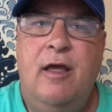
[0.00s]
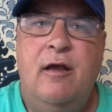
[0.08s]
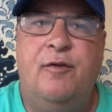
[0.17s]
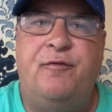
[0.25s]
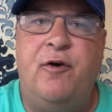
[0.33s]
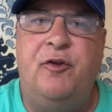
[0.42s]

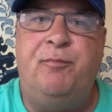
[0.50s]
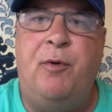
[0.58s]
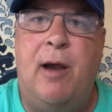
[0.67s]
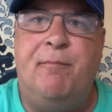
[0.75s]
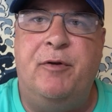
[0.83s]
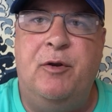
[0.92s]
The first
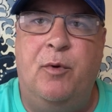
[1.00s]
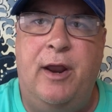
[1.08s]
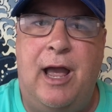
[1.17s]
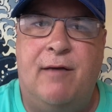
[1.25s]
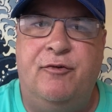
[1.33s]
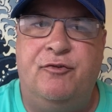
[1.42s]
property we
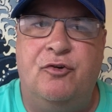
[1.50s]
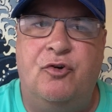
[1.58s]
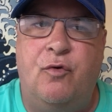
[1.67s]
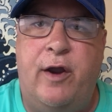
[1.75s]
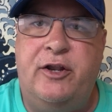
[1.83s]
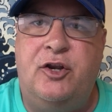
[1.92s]
have is a
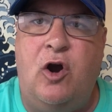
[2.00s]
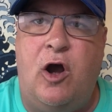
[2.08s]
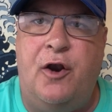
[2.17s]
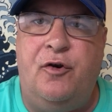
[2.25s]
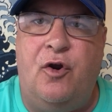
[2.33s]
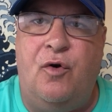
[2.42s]
great
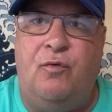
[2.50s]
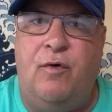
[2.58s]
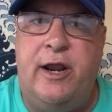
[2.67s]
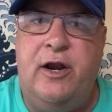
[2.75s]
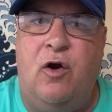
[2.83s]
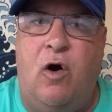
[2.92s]
condo
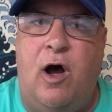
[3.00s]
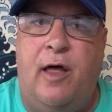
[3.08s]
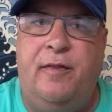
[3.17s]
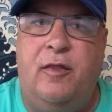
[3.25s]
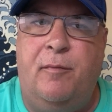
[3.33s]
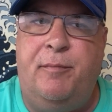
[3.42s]
right
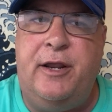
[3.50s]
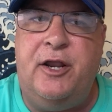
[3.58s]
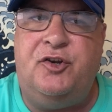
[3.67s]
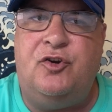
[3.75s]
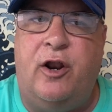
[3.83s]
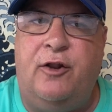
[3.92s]
on the
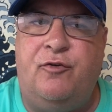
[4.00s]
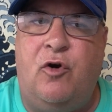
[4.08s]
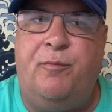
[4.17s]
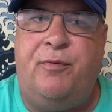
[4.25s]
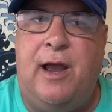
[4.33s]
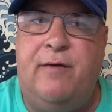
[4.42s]
beach, on his
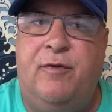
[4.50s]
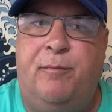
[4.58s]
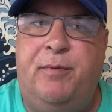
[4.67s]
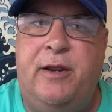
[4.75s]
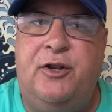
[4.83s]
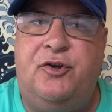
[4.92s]
own private
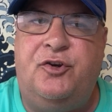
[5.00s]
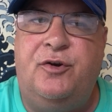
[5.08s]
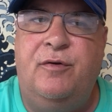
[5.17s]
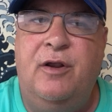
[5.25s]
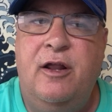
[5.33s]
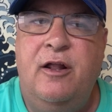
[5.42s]
beach.
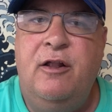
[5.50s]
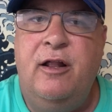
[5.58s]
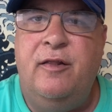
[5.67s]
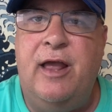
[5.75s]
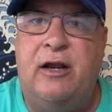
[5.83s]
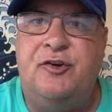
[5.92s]

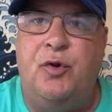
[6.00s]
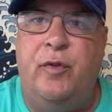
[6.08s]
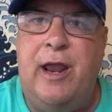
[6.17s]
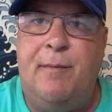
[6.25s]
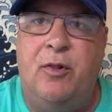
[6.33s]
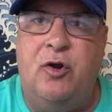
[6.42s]
The actual
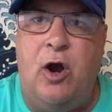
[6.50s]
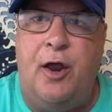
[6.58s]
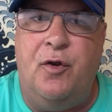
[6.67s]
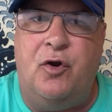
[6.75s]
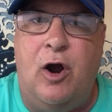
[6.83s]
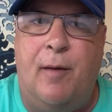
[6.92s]
name of the
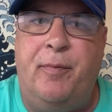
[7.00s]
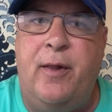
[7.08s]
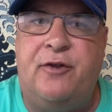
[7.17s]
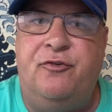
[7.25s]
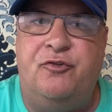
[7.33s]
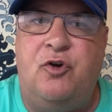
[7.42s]
condo
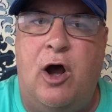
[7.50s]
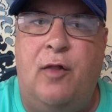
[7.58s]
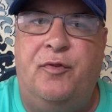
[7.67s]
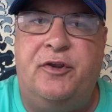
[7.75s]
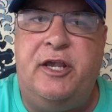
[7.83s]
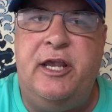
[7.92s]
complex is
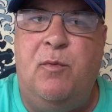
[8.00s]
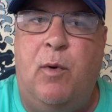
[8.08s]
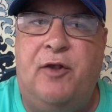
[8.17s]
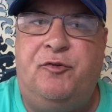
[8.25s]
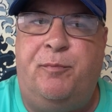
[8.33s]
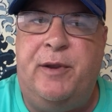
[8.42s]
called the Key
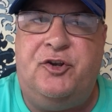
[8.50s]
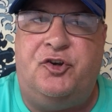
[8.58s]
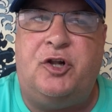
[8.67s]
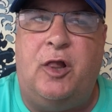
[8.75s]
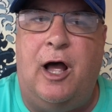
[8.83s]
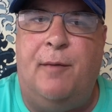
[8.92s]
West Beach
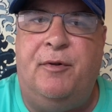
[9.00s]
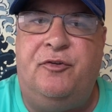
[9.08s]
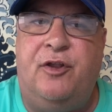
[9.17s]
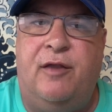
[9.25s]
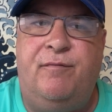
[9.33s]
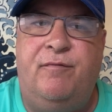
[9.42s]
Club.
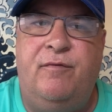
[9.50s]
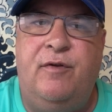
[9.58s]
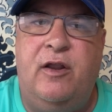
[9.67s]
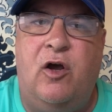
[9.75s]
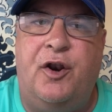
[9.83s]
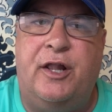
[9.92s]
It's at
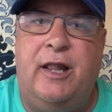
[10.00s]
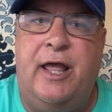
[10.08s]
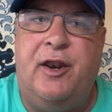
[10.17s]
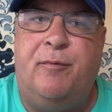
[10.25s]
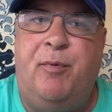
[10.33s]
on Atlantic